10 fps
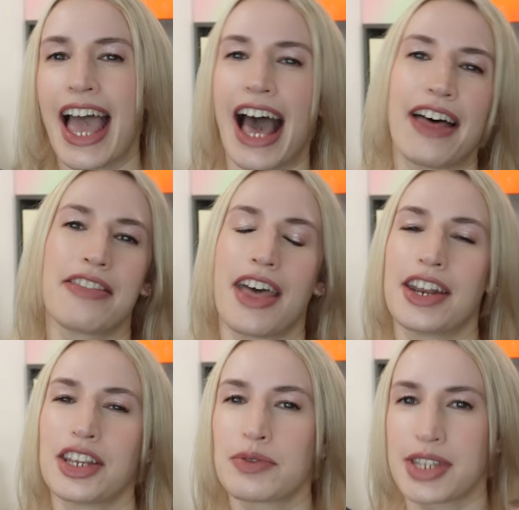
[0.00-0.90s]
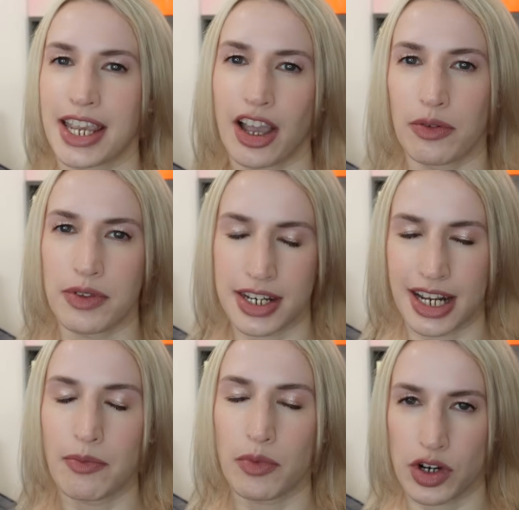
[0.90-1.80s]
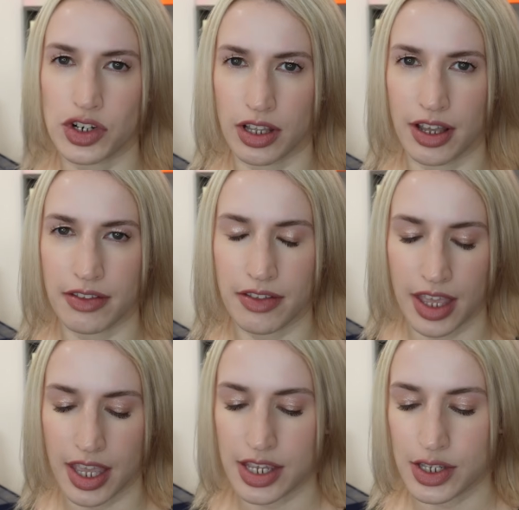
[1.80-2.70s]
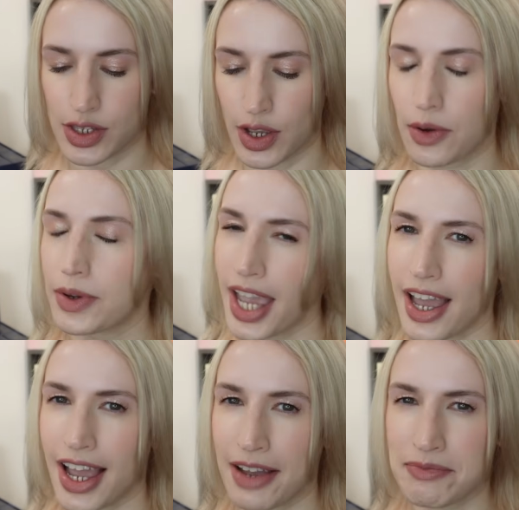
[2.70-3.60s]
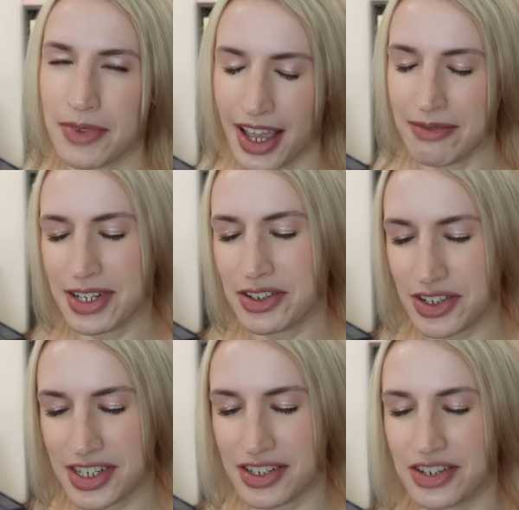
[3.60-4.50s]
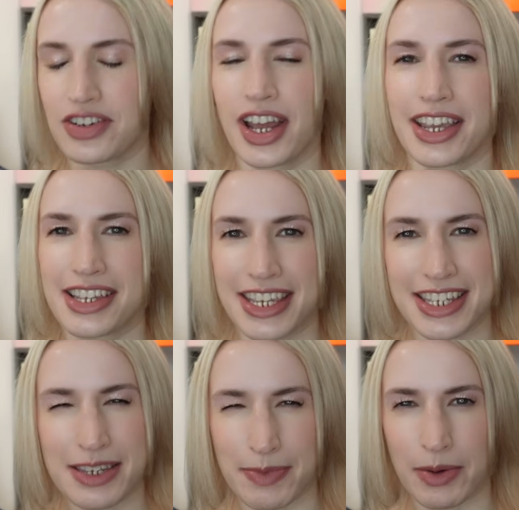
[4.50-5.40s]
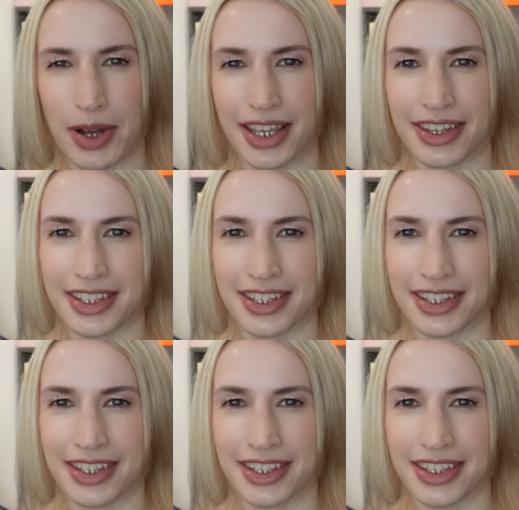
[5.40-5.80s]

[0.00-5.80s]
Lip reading: and then you would take it off with the damp washcloth. So yeah, I'm interested to try it because it's been a while.